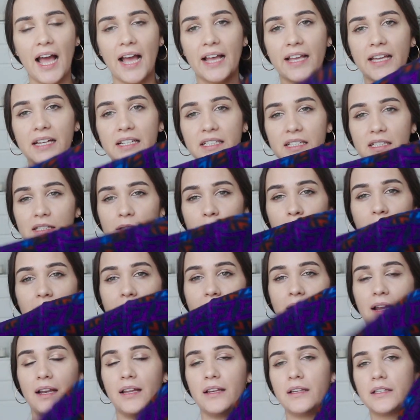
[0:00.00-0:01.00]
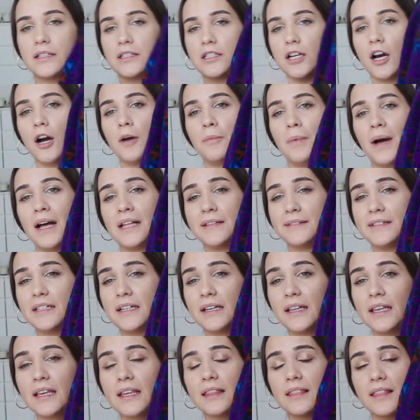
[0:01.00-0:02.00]
I can just wear a little top
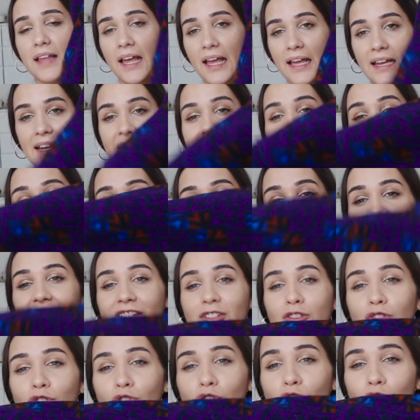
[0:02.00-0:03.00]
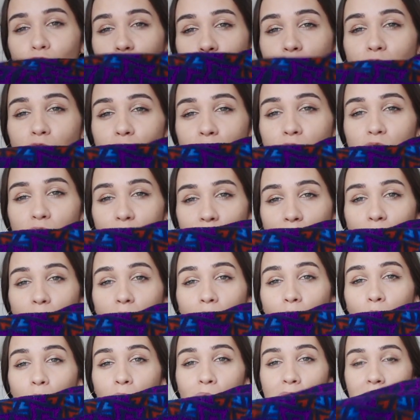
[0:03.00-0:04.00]
underneath, and it's
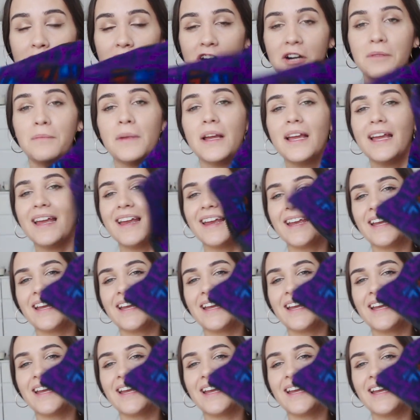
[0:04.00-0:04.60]
so warm.